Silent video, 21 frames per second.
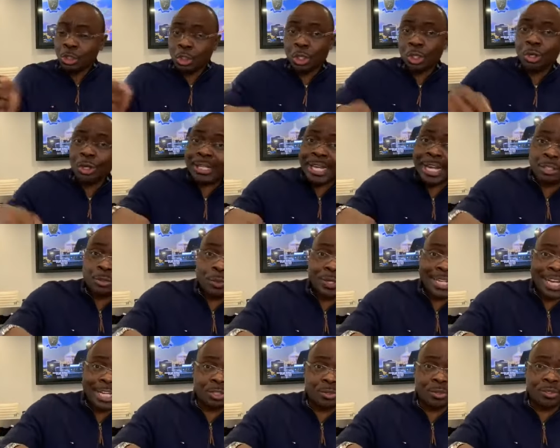Do you know that's
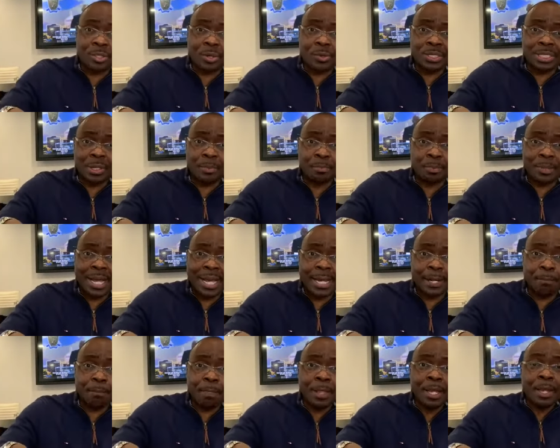what that scripture was
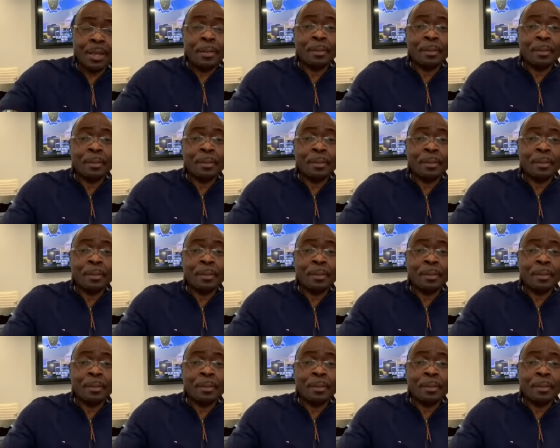implying?